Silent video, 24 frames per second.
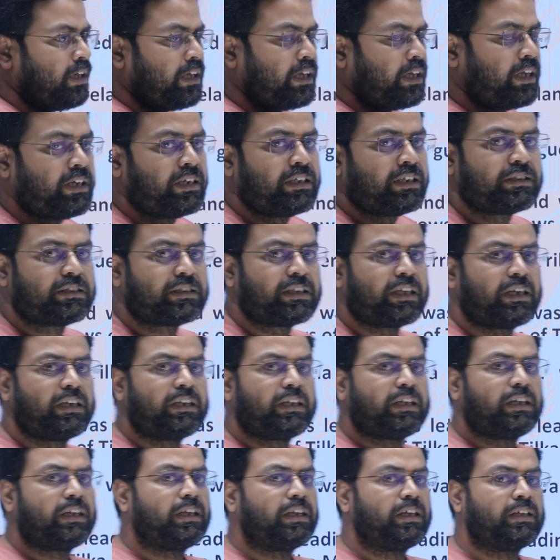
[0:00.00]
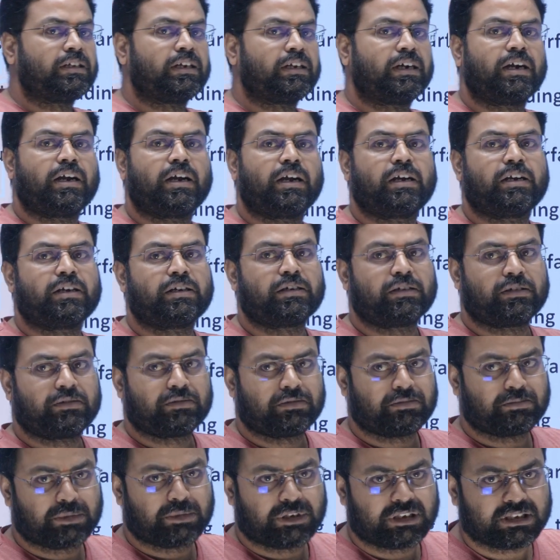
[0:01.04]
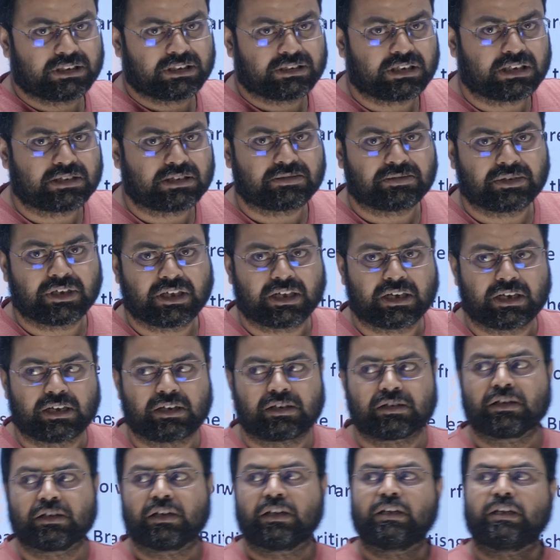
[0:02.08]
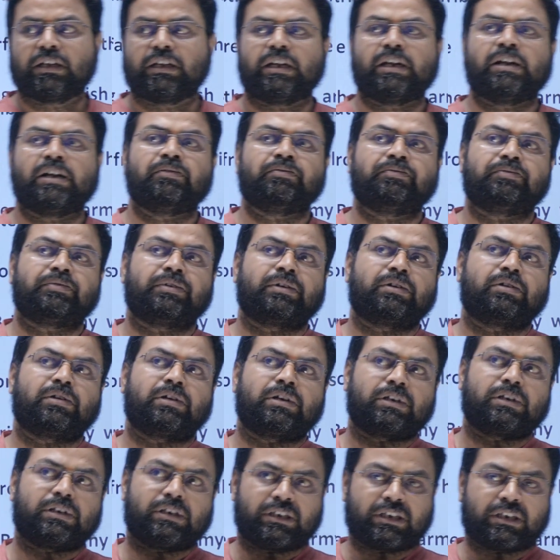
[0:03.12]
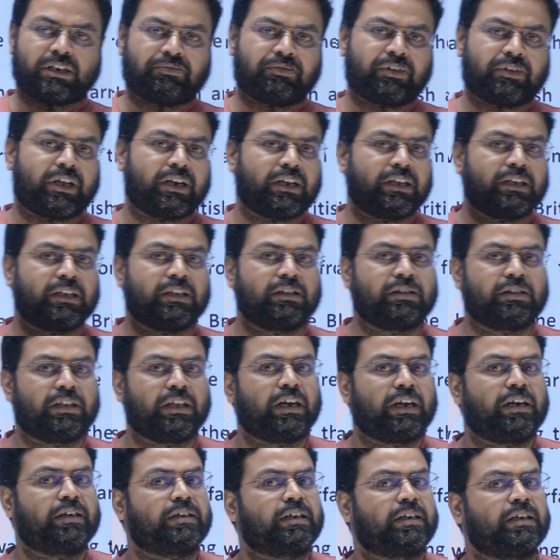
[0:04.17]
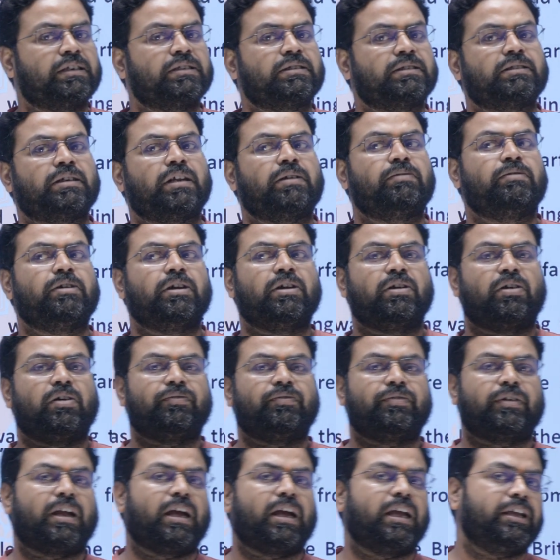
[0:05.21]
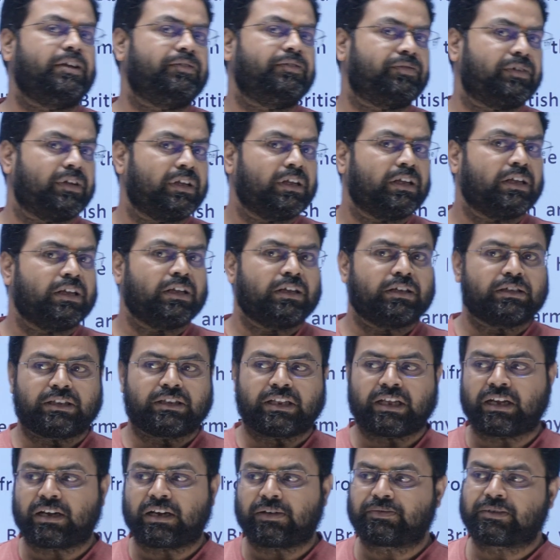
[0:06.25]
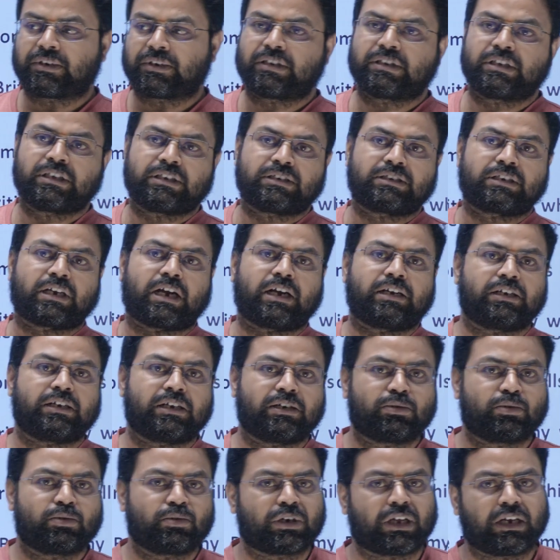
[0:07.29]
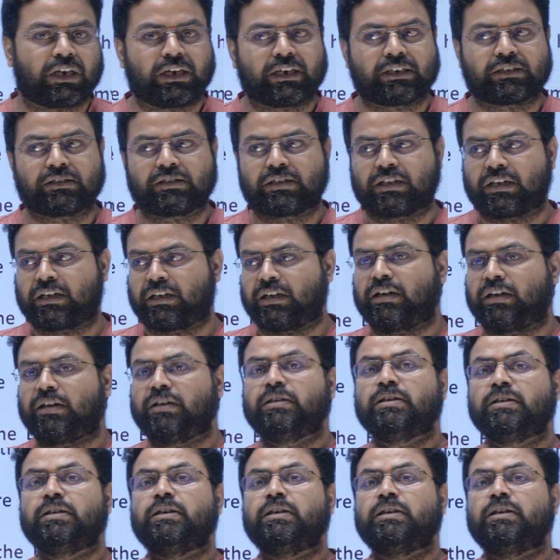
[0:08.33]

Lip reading: initially the Britishers were interfering in their traditional way of life. Thereafter they started to collect the